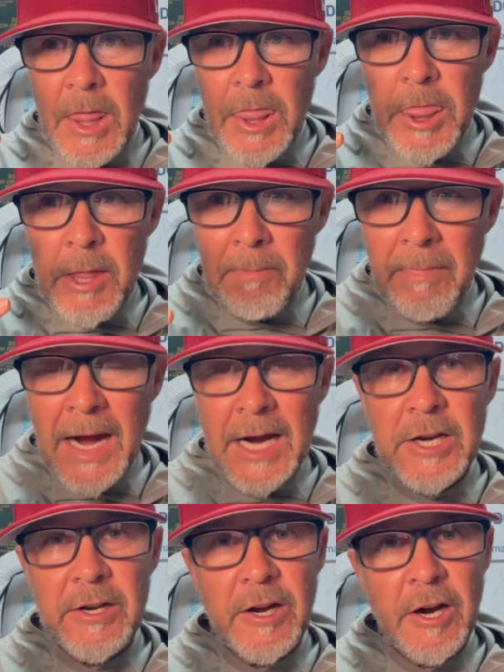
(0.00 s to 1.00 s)
the
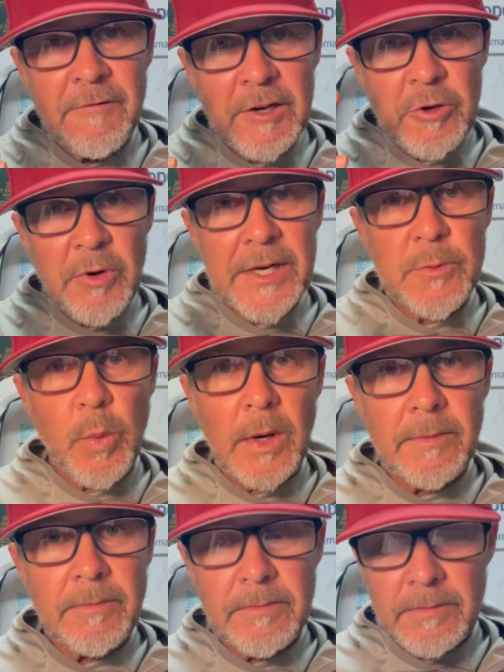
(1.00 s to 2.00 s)
mind of a great one.